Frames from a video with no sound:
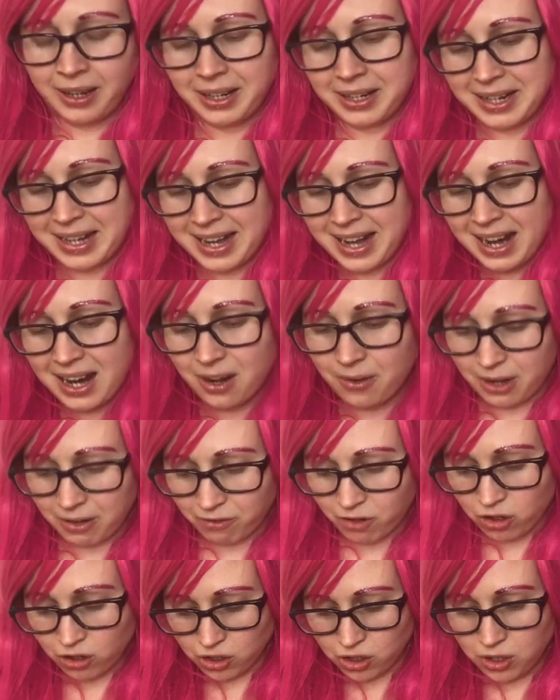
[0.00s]
Now
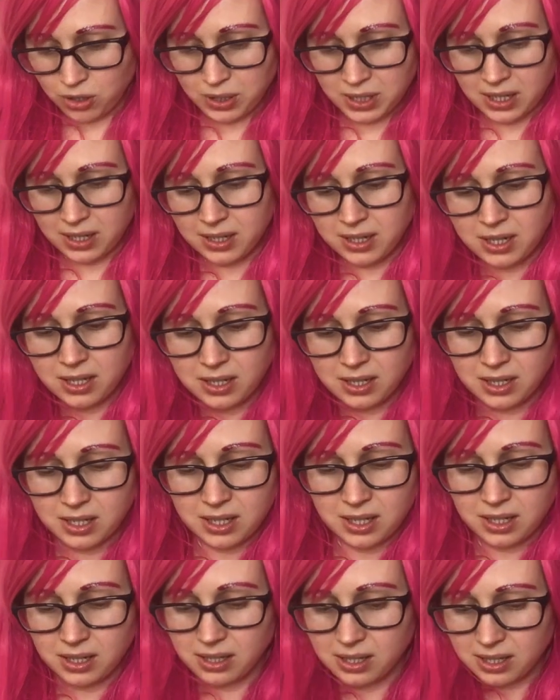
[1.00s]
I've got two
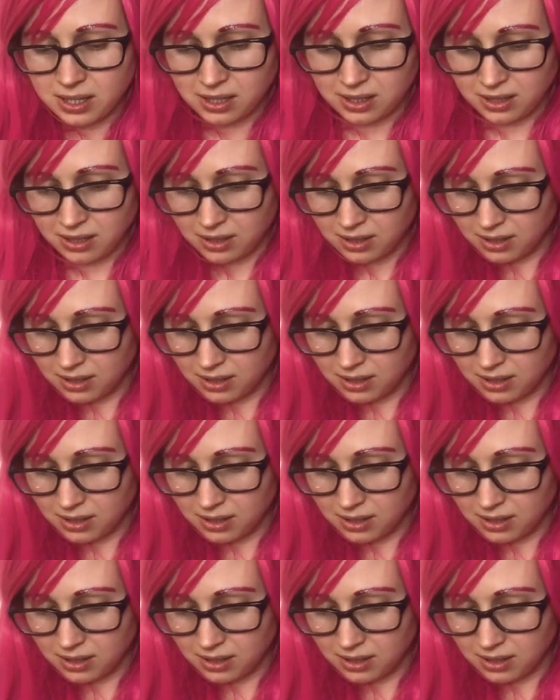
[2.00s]
sentences.